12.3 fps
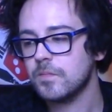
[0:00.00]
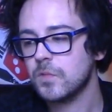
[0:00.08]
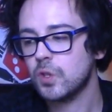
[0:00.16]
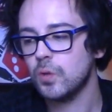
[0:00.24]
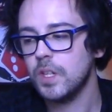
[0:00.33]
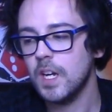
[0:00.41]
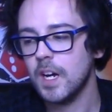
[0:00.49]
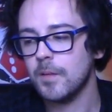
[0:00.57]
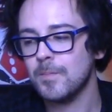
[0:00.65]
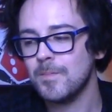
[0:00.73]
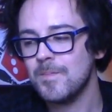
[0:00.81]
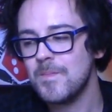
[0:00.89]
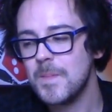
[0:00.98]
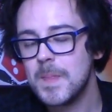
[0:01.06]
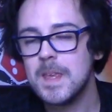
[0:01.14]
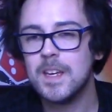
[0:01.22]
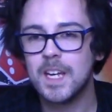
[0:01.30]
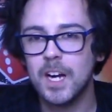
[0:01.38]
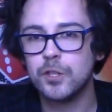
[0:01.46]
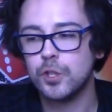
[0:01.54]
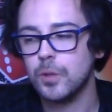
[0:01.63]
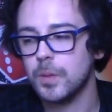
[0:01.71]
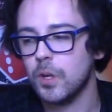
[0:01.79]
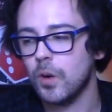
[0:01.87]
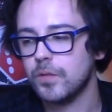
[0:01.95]
So yeah, you can
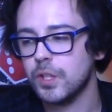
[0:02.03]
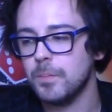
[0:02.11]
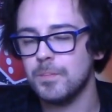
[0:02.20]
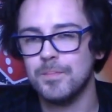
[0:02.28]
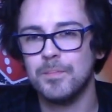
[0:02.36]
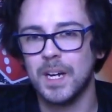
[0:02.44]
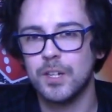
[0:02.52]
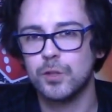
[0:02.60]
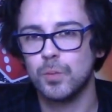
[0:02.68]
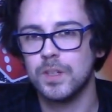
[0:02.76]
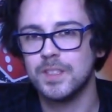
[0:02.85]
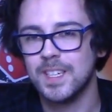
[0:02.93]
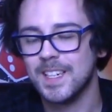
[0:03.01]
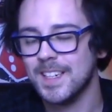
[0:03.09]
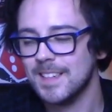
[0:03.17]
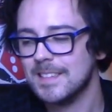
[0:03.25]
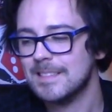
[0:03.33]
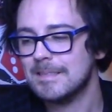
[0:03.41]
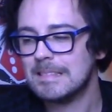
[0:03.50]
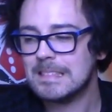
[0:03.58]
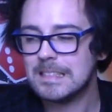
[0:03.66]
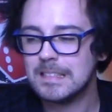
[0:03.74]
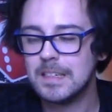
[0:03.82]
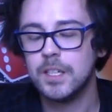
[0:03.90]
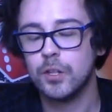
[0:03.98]
shoot, but you're obviously -1 to hit.
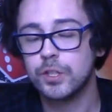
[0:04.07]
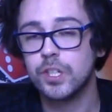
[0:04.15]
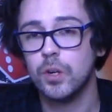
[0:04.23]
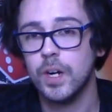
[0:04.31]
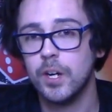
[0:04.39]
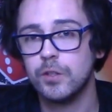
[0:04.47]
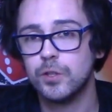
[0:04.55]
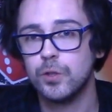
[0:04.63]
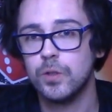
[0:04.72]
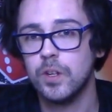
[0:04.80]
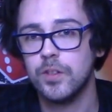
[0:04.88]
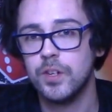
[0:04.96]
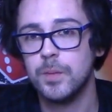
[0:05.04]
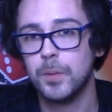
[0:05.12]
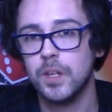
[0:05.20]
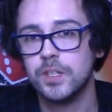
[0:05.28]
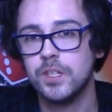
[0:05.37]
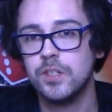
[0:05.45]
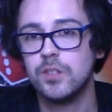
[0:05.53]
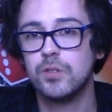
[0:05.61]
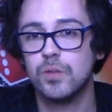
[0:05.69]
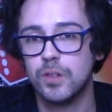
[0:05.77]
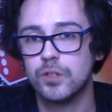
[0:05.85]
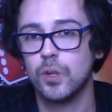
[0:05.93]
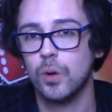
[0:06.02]
You're still hit on 3 pluses,
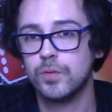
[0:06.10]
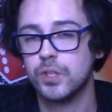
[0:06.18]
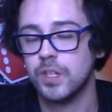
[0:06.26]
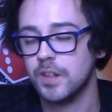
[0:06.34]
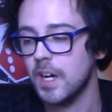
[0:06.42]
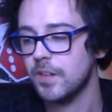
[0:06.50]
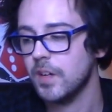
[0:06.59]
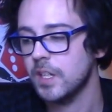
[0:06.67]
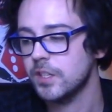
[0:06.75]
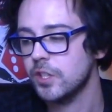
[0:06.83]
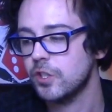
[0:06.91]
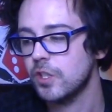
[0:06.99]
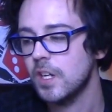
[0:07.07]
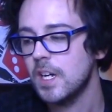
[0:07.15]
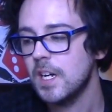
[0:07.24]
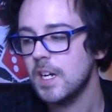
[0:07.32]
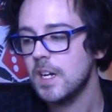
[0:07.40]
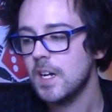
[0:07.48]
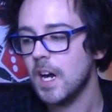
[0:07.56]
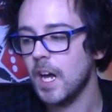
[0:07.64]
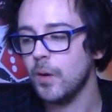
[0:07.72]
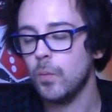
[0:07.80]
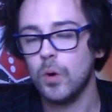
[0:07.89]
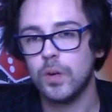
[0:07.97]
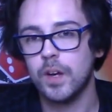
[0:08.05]
so there's obviously that advantage, and
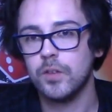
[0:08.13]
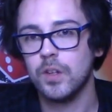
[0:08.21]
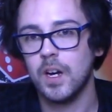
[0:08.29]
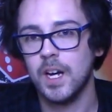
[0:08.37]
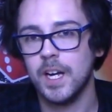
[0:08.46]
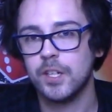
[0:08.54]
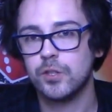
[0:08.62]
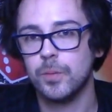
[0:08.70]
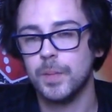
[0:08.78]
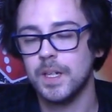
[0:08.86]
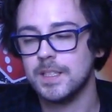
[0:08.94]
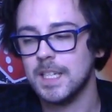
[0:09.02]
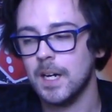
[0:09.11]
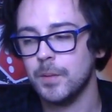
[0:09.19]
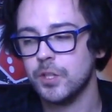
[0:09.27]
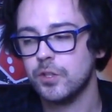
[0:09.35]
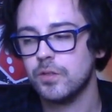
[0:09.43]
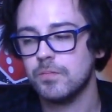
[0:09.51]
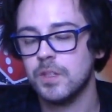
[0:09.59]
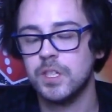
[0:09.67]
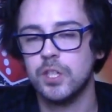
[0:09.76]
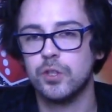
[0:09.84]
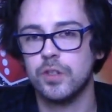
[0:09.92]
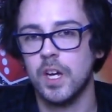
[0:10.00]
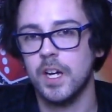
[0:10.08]
it will give you that extra bit of damage. The
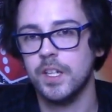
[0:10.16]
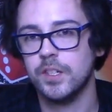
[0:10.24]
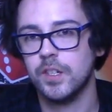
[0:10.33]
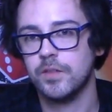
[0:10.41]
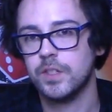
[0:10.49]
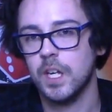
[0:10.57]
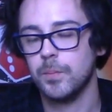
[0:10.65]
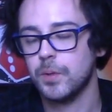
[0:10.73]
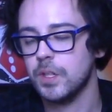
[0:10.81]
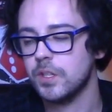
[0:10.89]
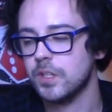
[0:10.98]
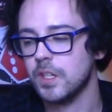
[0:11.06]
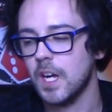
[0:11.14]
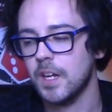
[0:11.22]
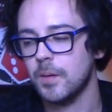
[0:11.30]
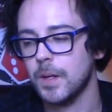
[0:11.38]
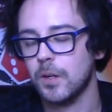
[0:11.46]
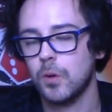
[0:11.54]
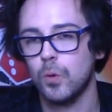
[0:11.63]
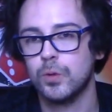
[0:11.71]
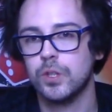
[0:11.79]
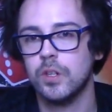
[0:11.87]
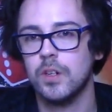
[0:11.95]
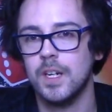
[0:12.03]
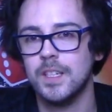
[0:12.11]
danger of that is if Tech Priest, again a bit
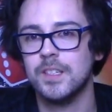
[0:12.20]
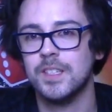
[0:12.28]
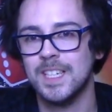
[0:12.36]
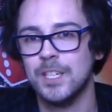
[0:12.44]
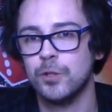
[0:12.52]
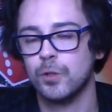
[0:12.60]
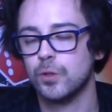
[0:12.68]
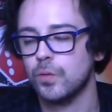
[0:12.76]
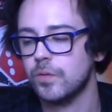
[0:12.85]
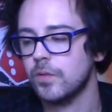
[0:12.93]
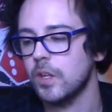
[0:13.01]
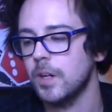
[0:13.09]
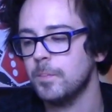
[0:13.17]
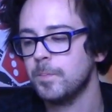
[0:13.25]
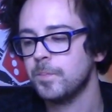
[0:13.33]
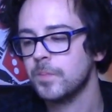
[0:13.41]
closer, is danger zone for him.